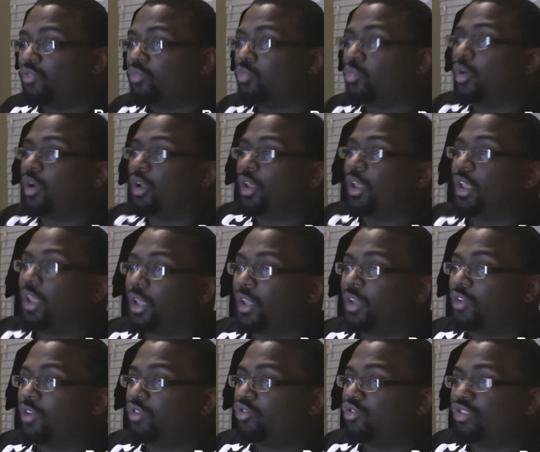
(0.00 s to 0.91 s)
that's
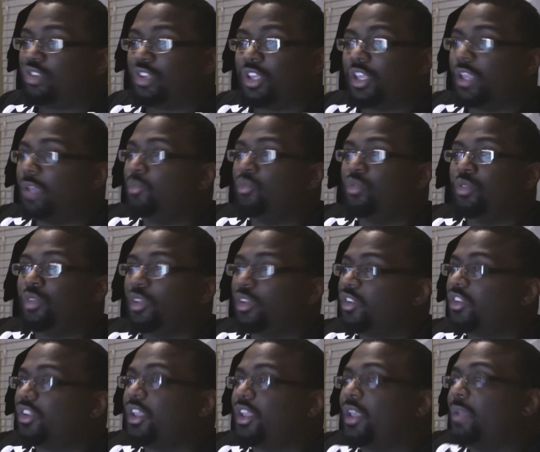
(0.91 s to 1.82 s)
working, and they'll just keep doing
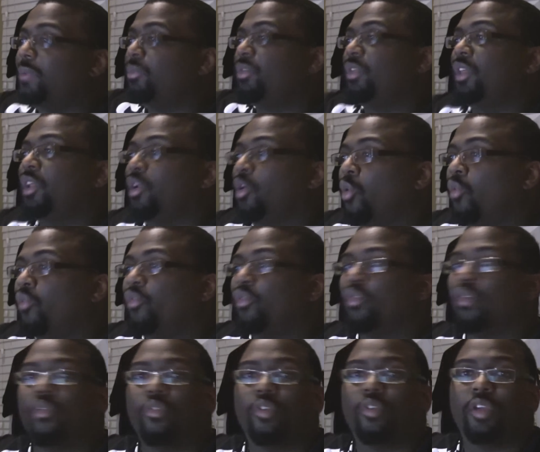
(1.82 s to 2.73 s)
the same thing
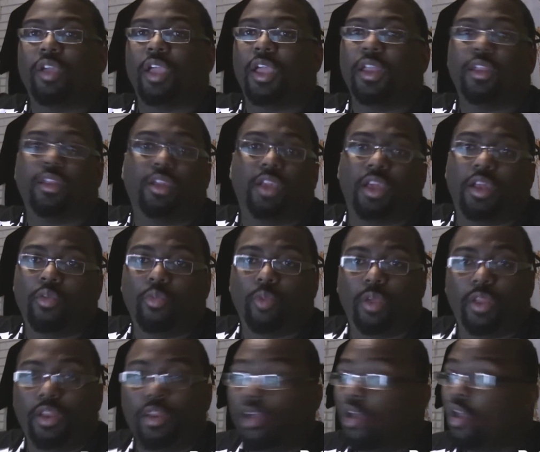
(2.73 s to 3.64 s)
over and over again and get a
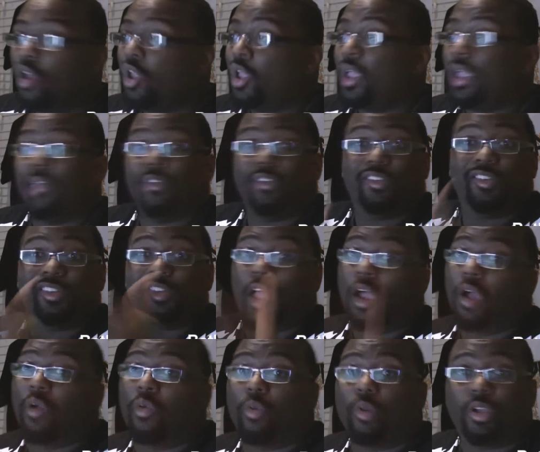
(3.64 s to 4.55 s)
win. If it's
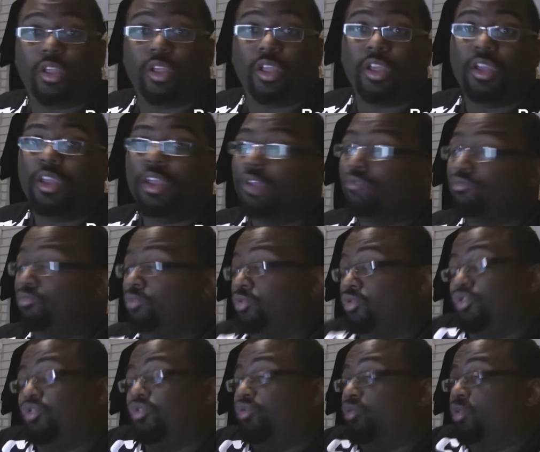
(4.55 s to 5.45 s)
not working,
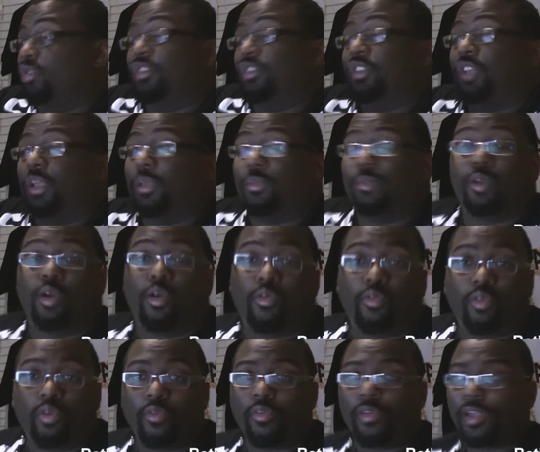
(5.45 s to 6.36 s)
they'll just do the same thing
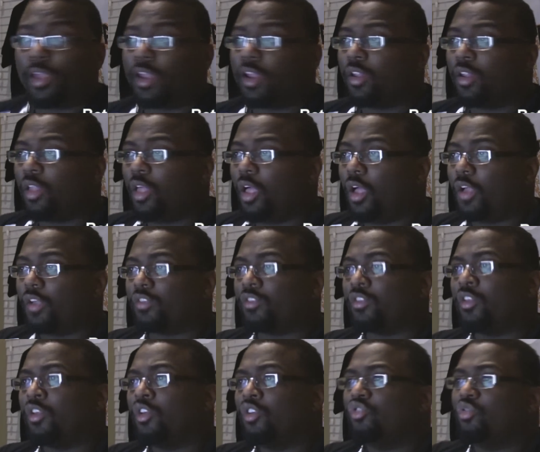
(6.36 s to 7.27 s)
over and over and get a loss.